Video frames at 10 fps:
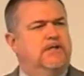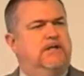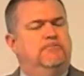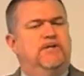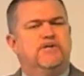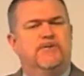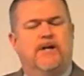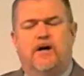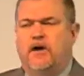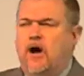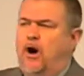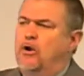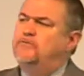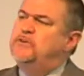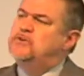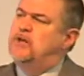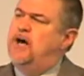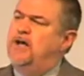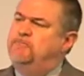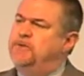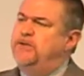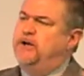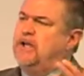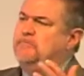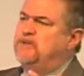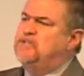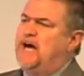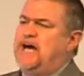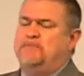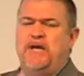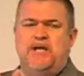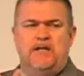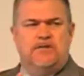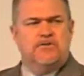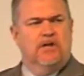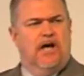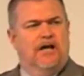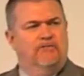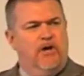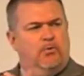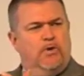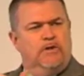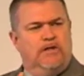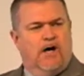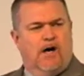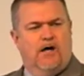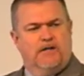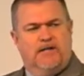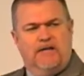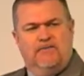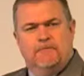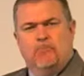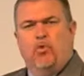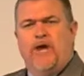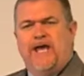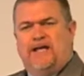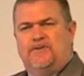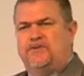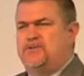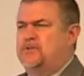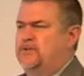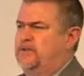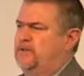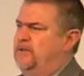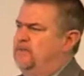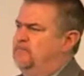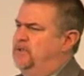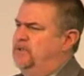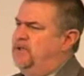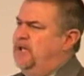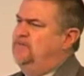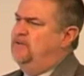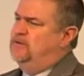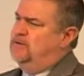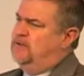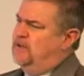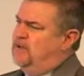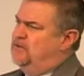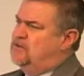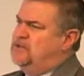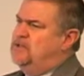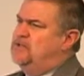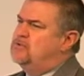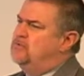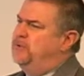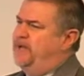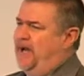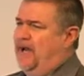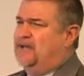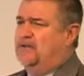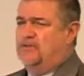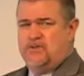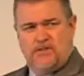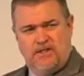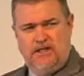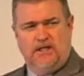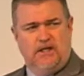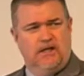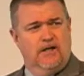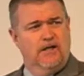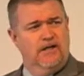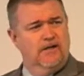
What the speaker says: the enemies of God all of his life, but there came a time in his life when God gave him rest. But David did not cease to be active as king.